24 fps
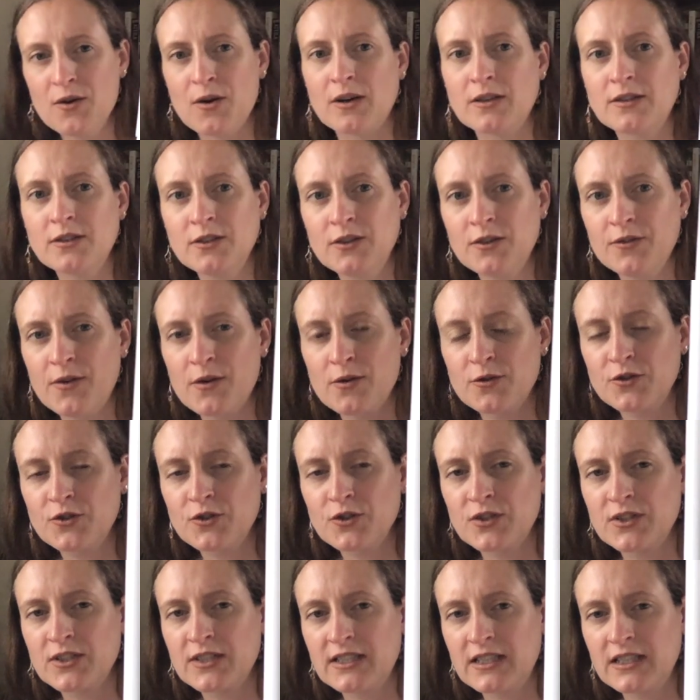I don't know if I was
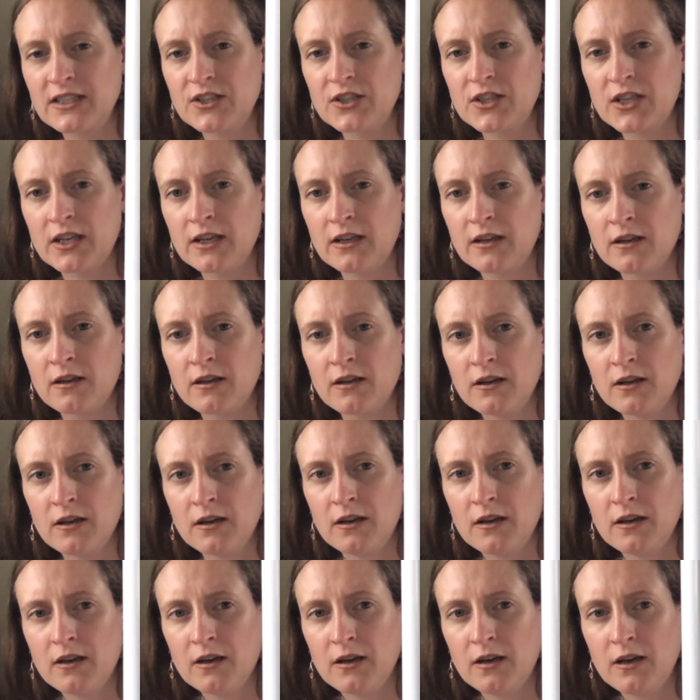just stitching
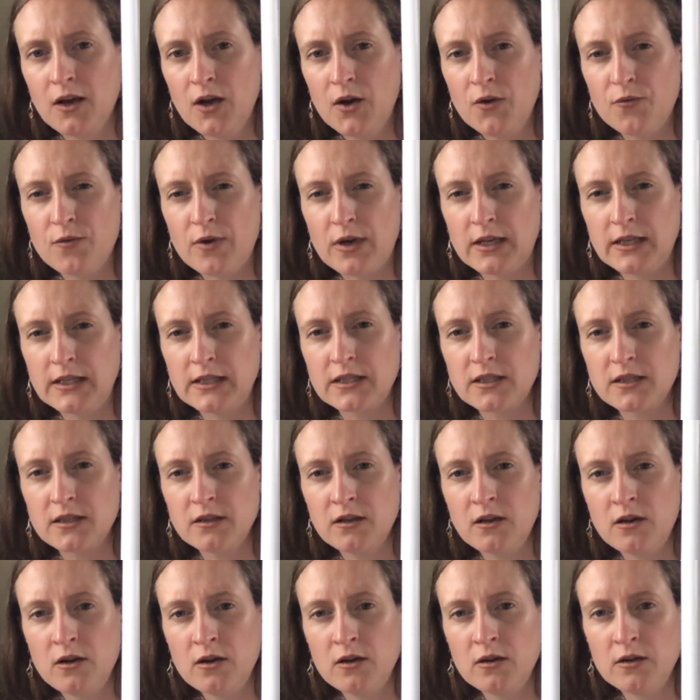really
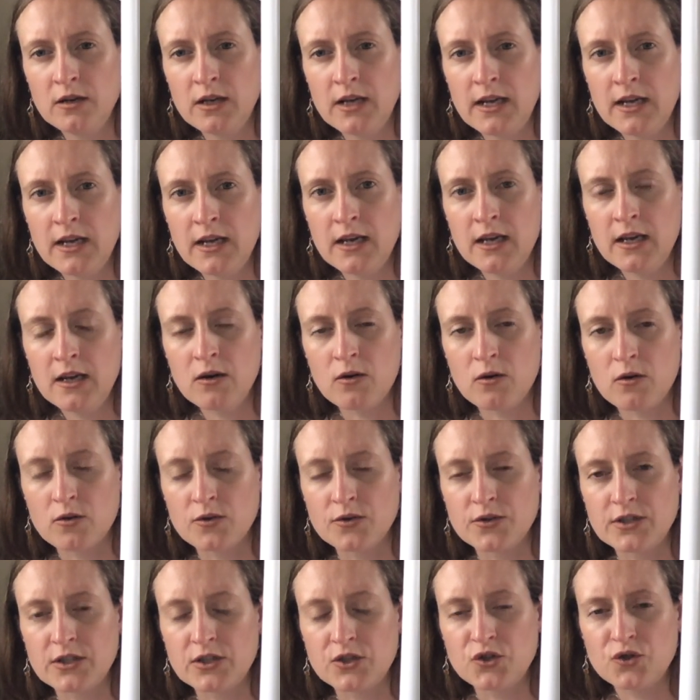slowly or I
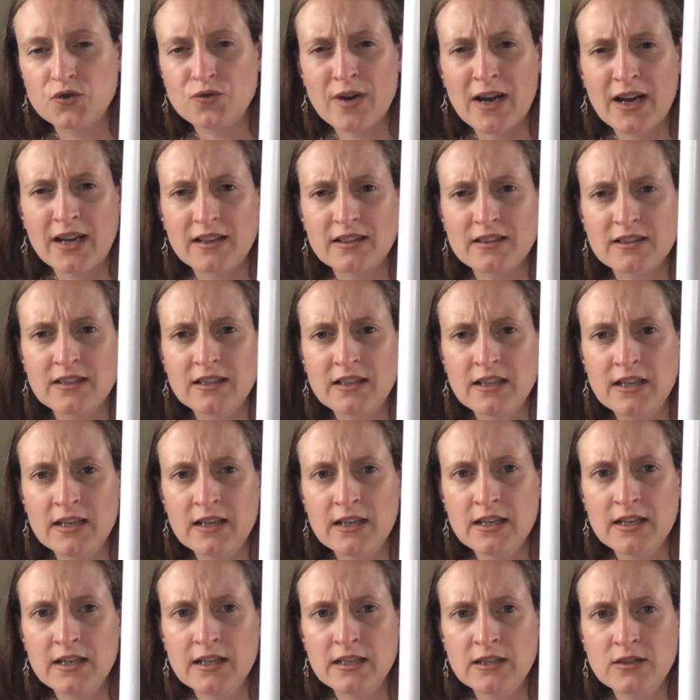was
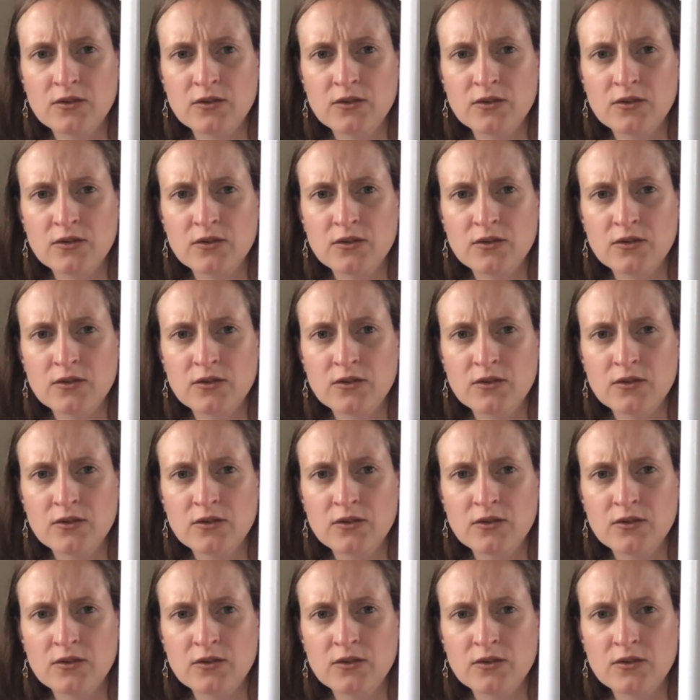distracted